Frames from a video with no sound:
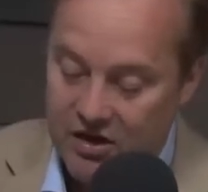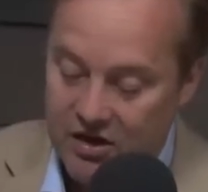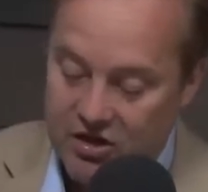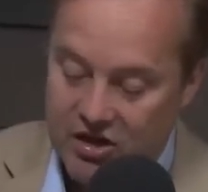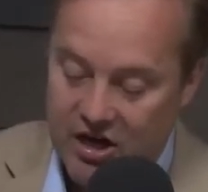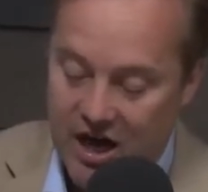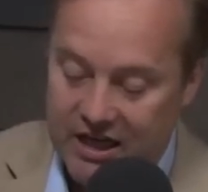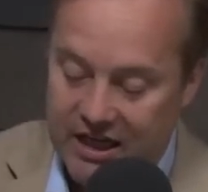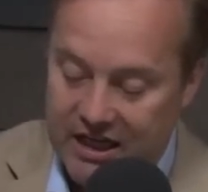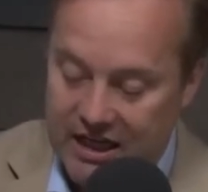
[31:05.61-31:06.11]
You're
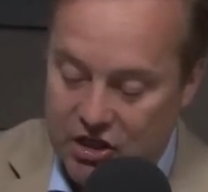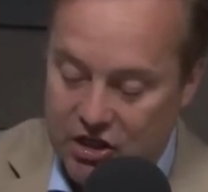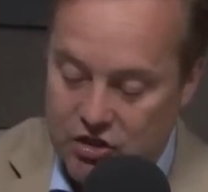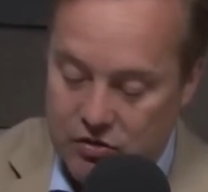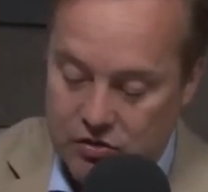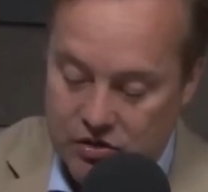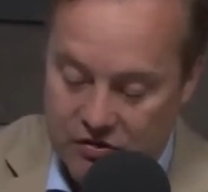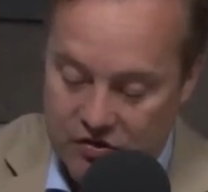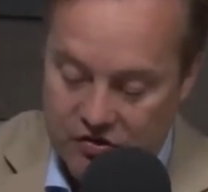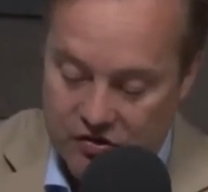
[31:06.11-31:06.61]
not going to get
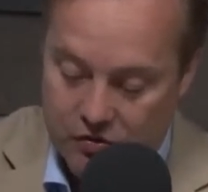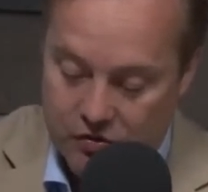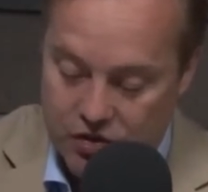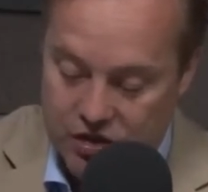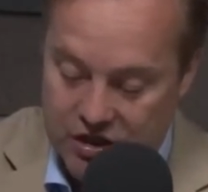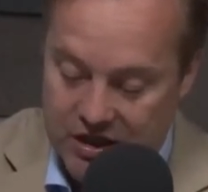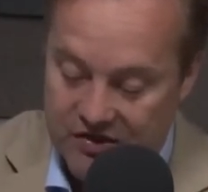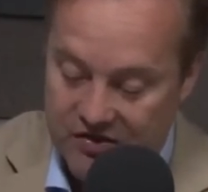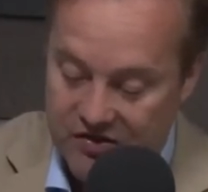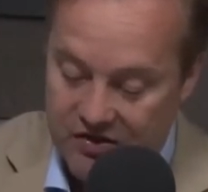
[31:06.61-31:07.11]
junior
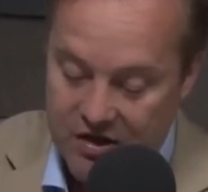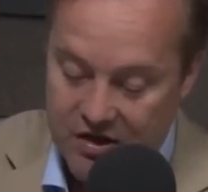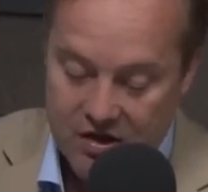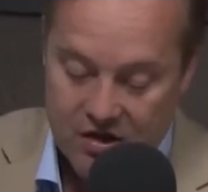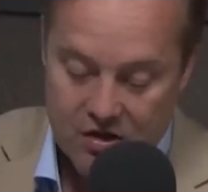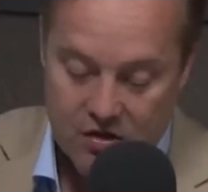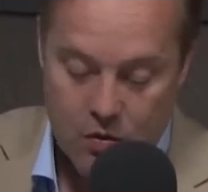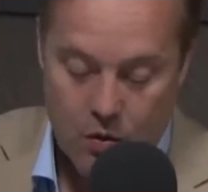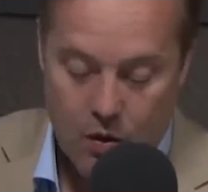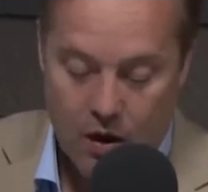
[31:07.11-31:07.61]
associates
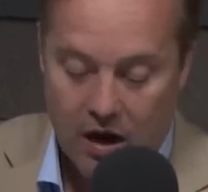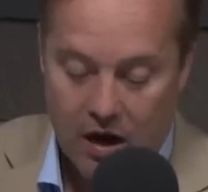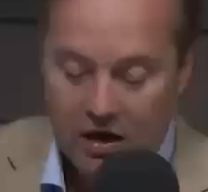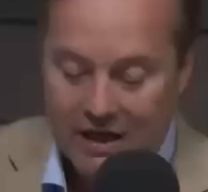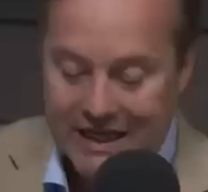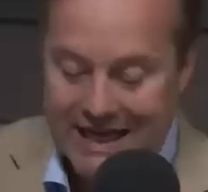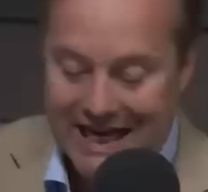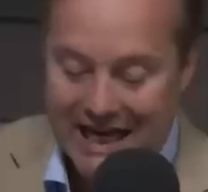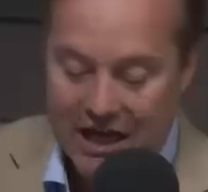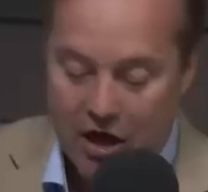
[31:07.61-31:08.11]
who are
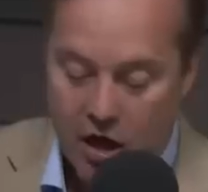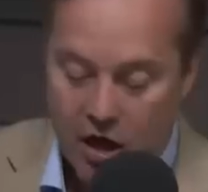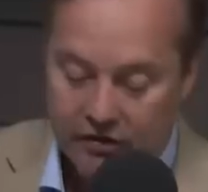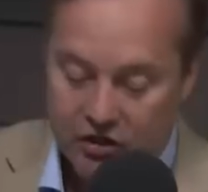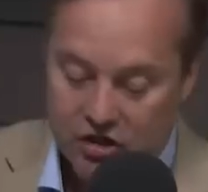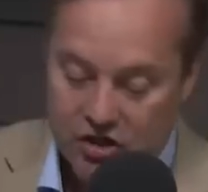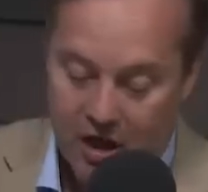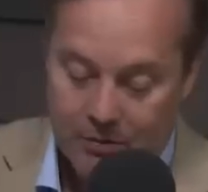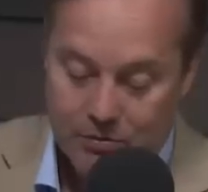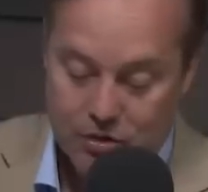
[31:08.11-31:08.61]
getting on the
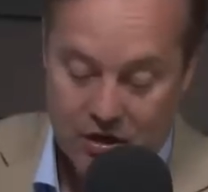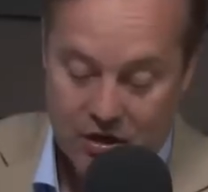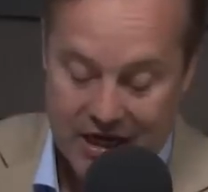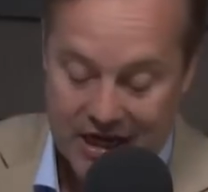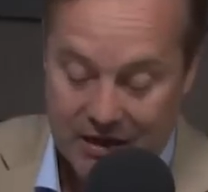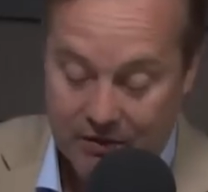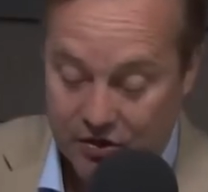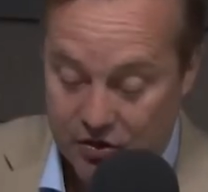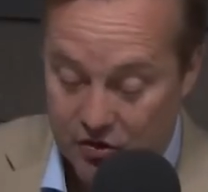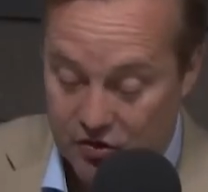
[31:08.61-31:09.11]
job
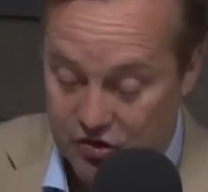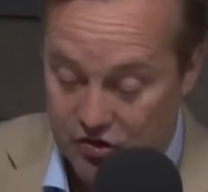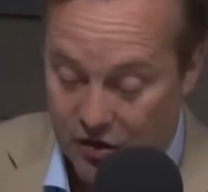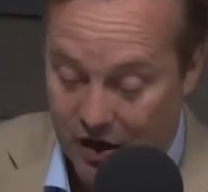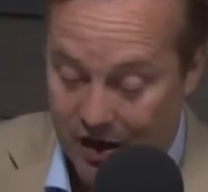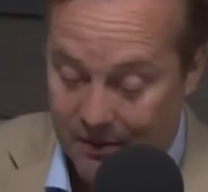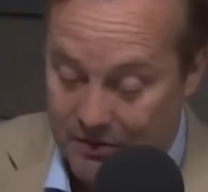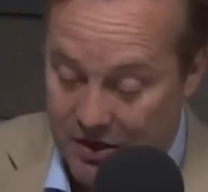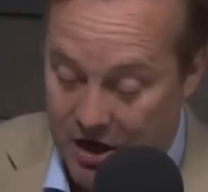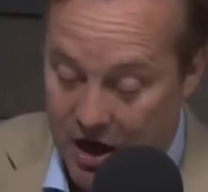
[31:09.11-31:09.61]
training with your
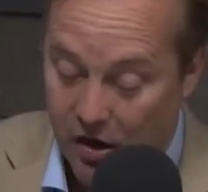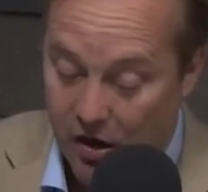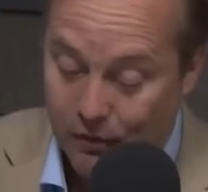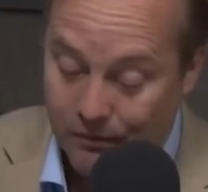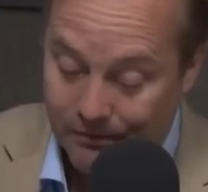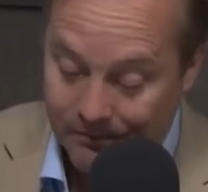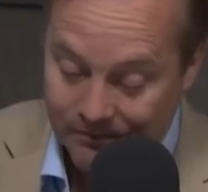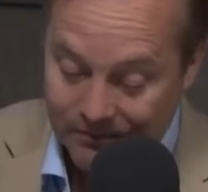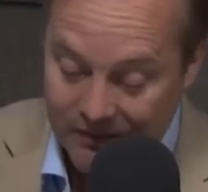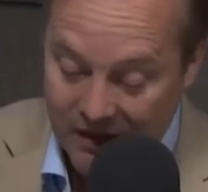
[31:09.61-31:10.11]
startup. No,
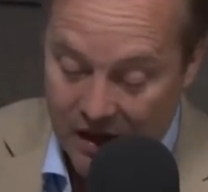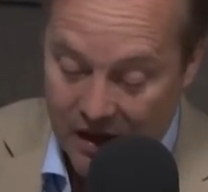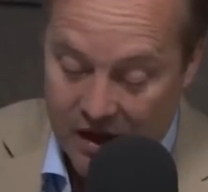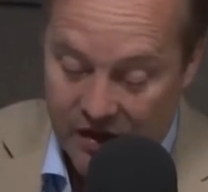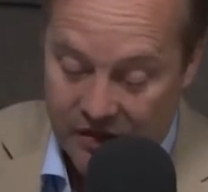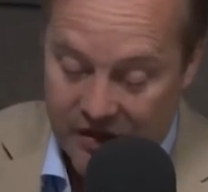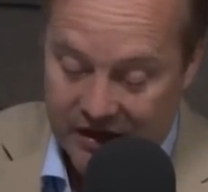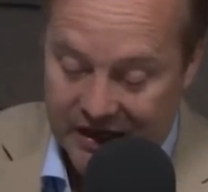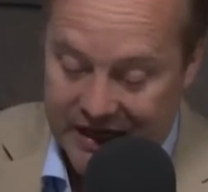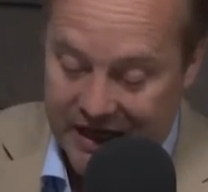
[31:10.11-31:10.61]

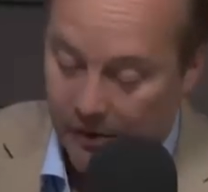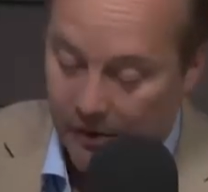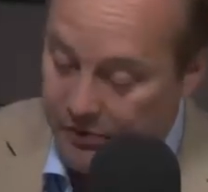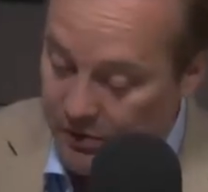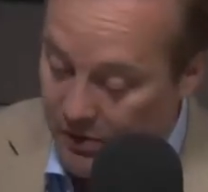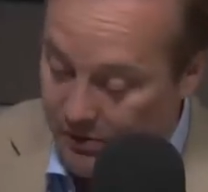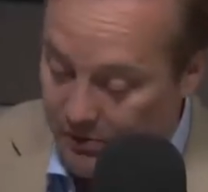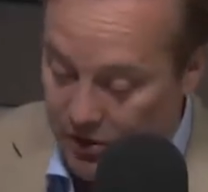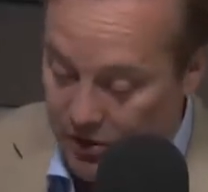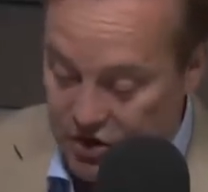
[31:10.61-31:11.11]
they're going to help you
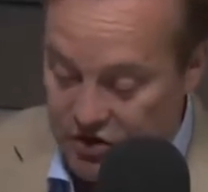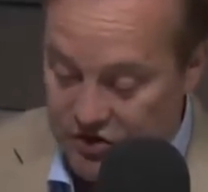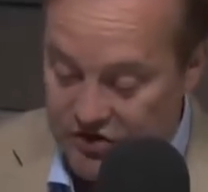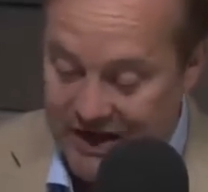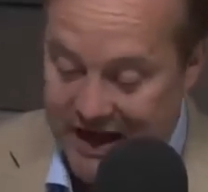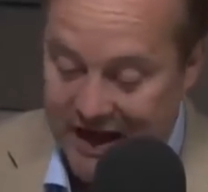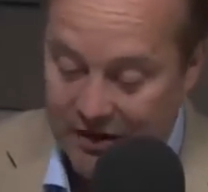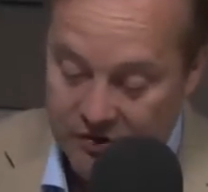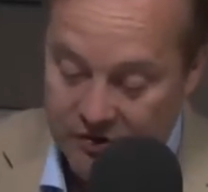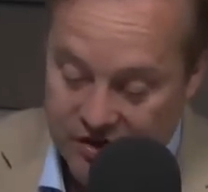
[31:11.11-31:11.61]
with mergers and
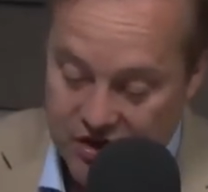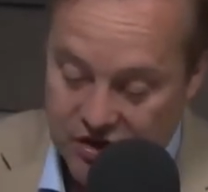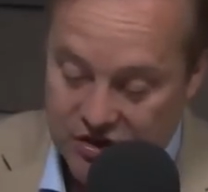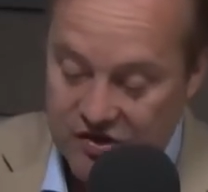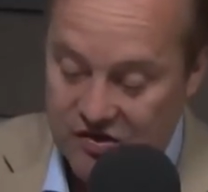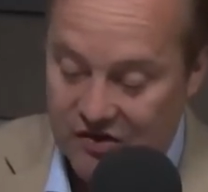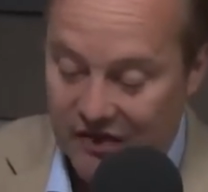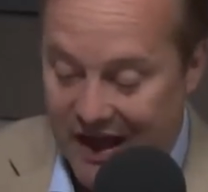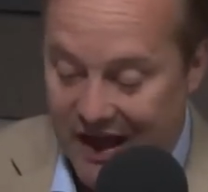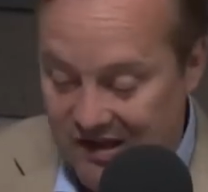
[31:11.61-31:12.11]

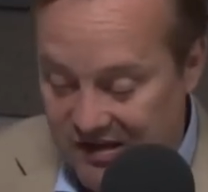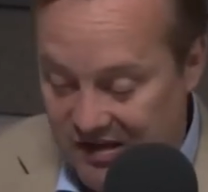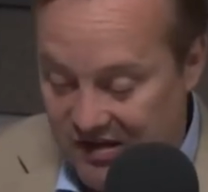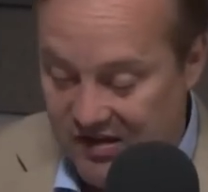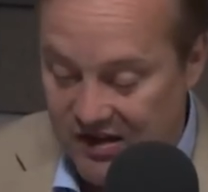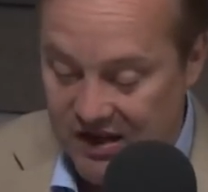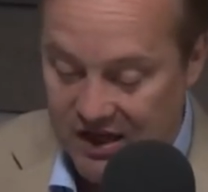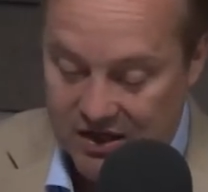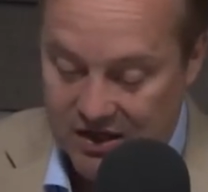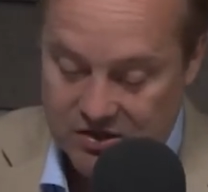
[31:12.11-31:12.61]
acquisitions,
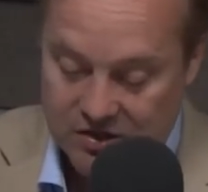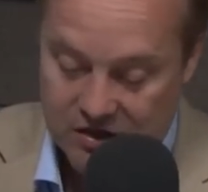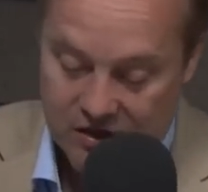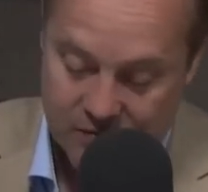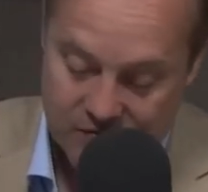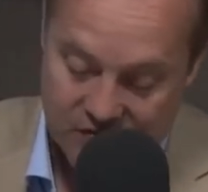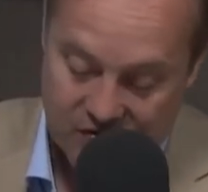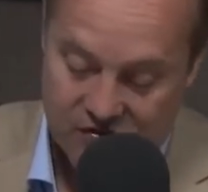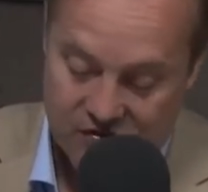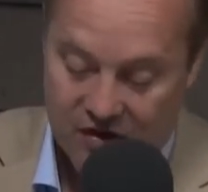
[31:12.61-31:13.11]
licensing,
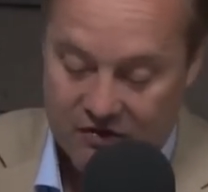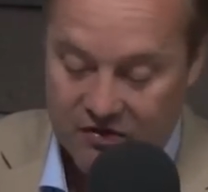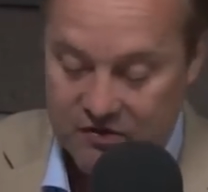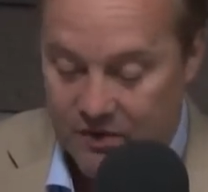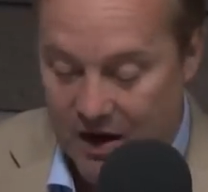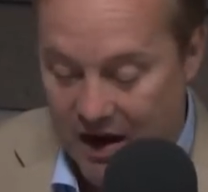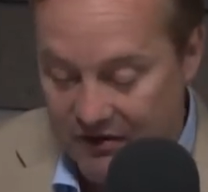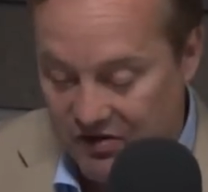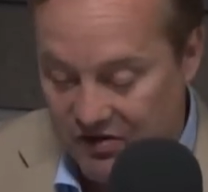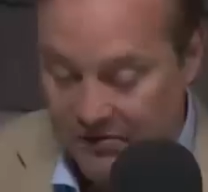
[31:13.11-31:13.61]
terms of service,
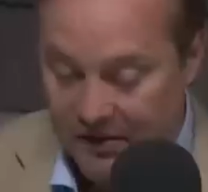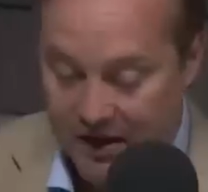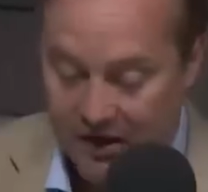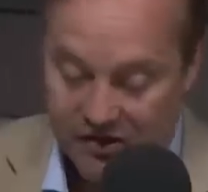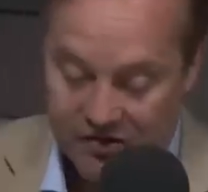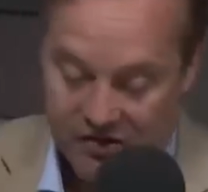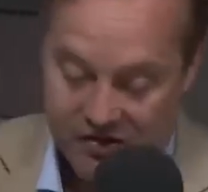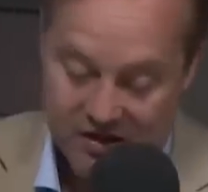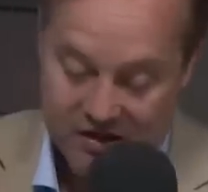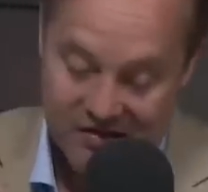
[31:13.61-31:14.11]
privacy
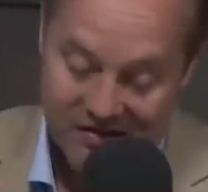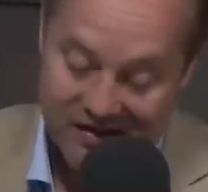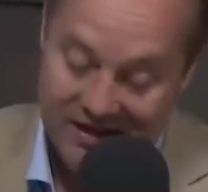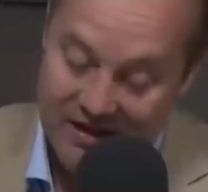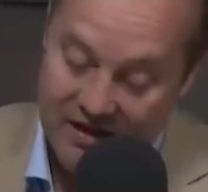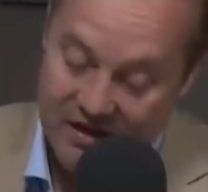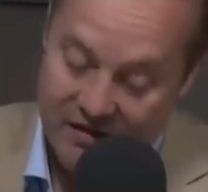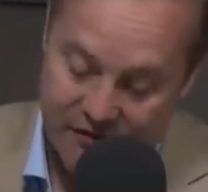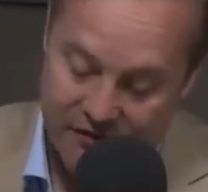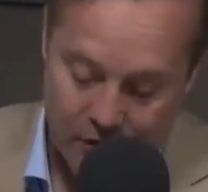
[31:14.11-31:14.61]
policies,
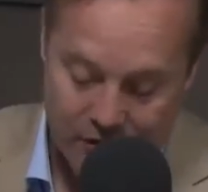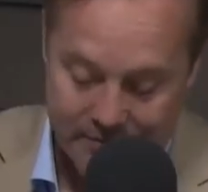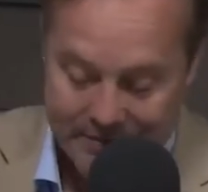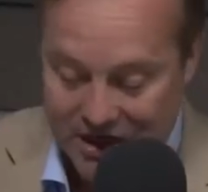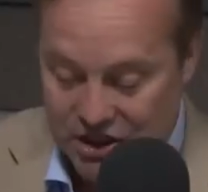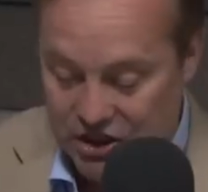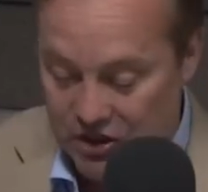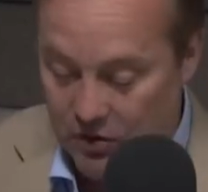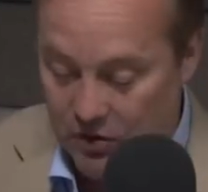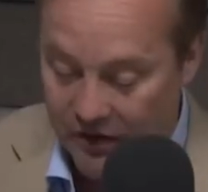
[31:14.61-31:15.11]

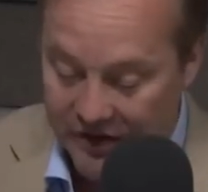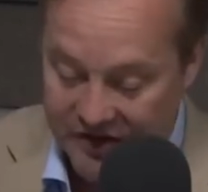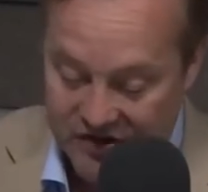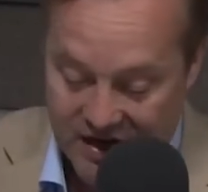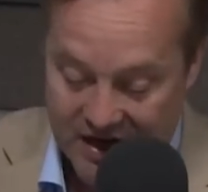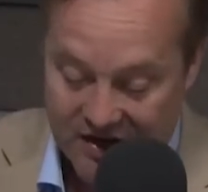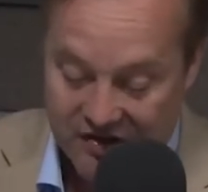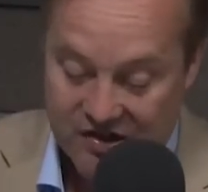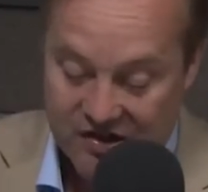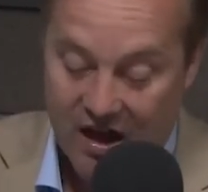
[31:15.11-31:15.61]
formation, all this
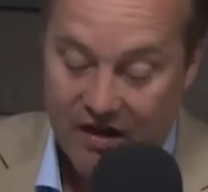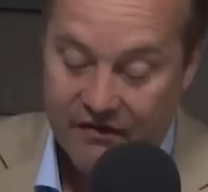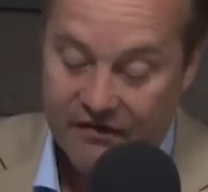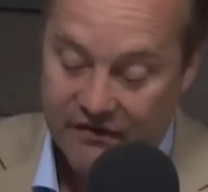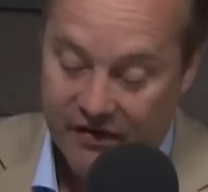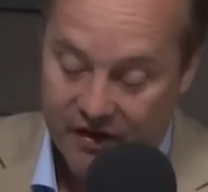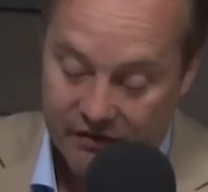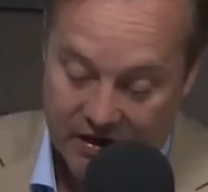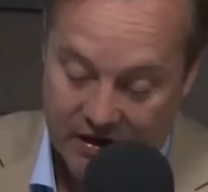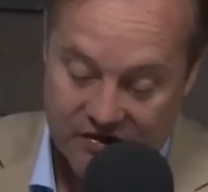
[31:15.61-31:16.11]
kind of stuff,
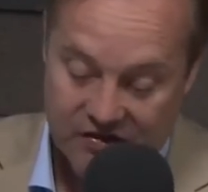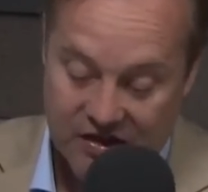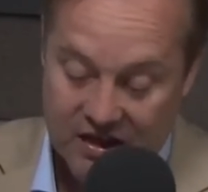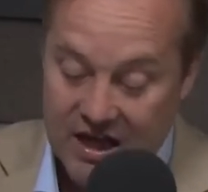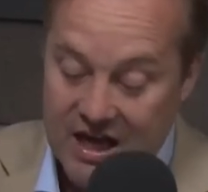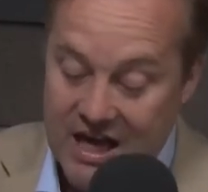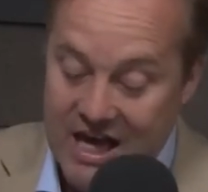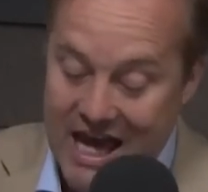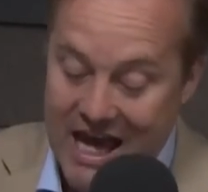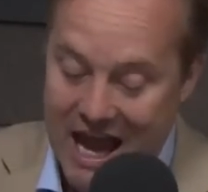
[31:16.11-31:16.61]
fundraising.
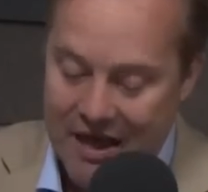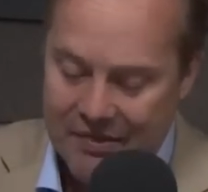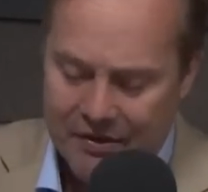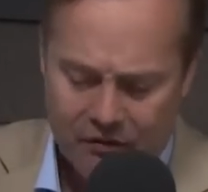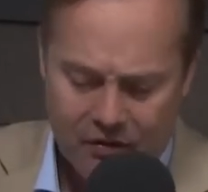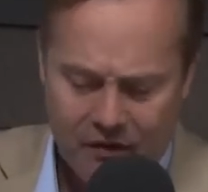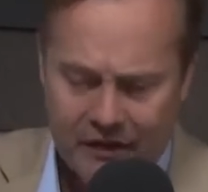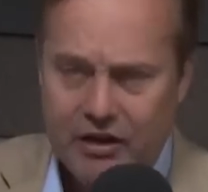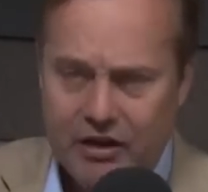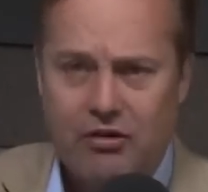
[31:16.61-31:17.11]
And they're
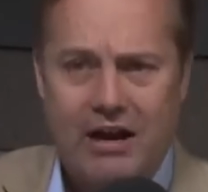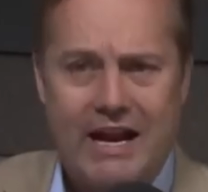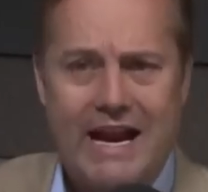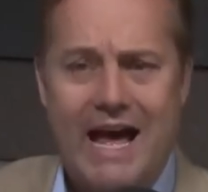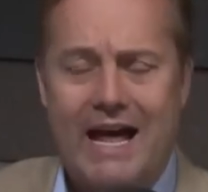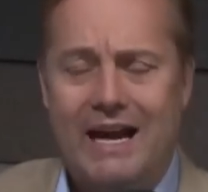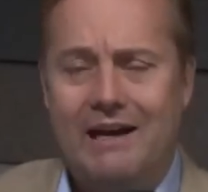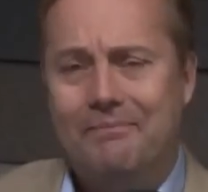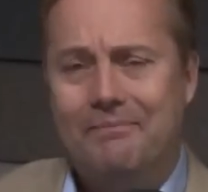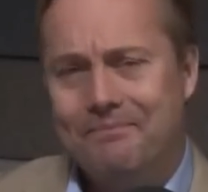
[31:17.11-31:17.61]
really great
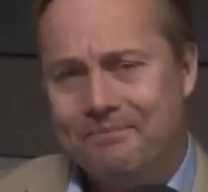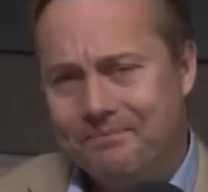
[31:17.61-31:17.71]
at it.